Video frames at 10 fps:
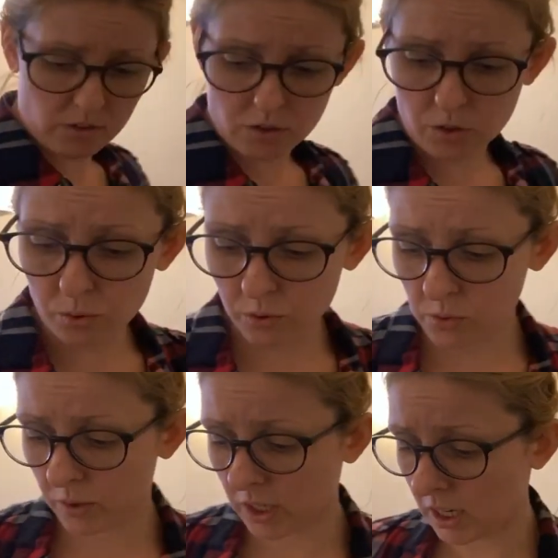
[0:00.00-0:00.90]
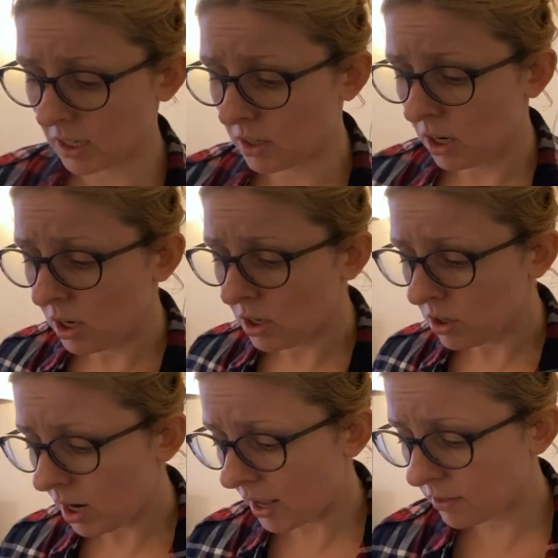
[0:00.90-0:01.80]
the tools we needed
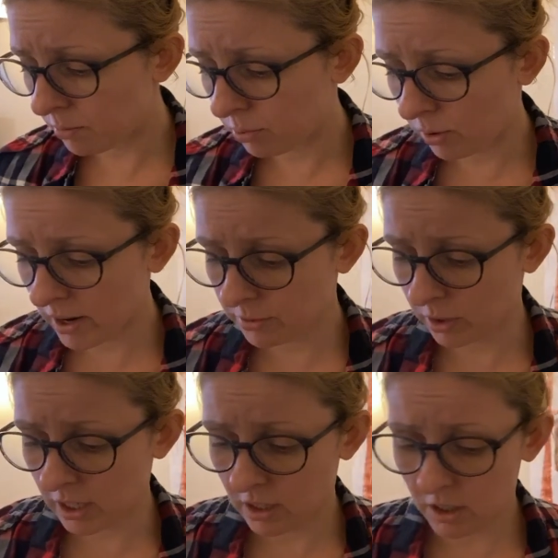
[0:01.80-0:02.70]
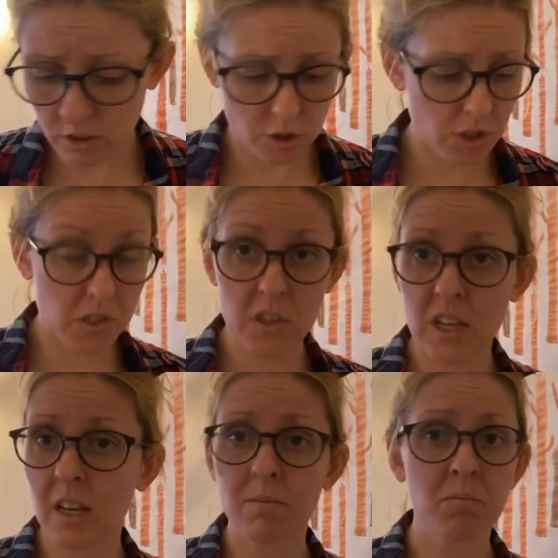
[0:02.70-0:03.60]
and the bravery to just
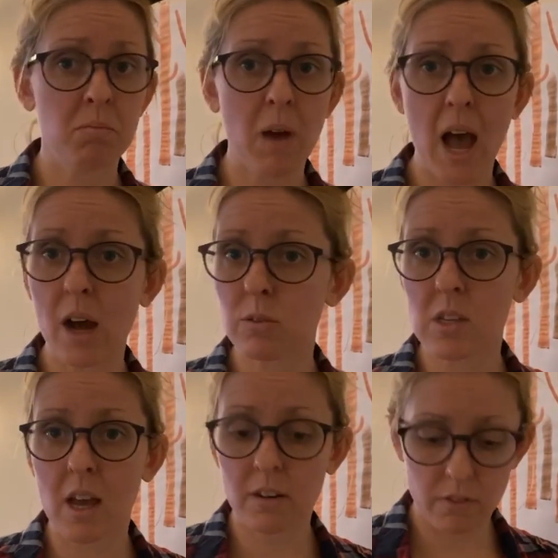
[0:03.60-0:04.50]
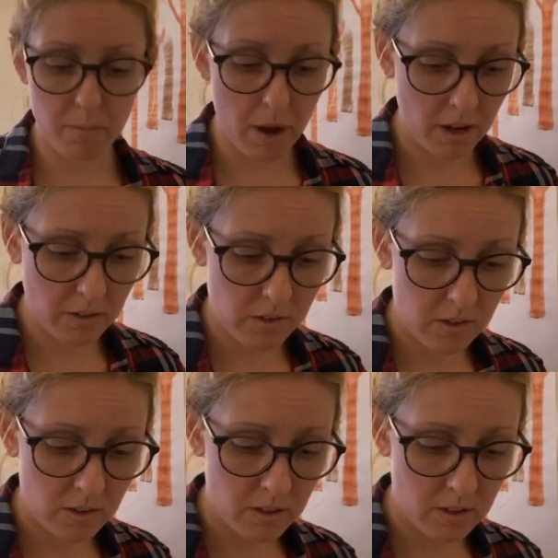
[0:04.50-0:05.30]
think outside of the box.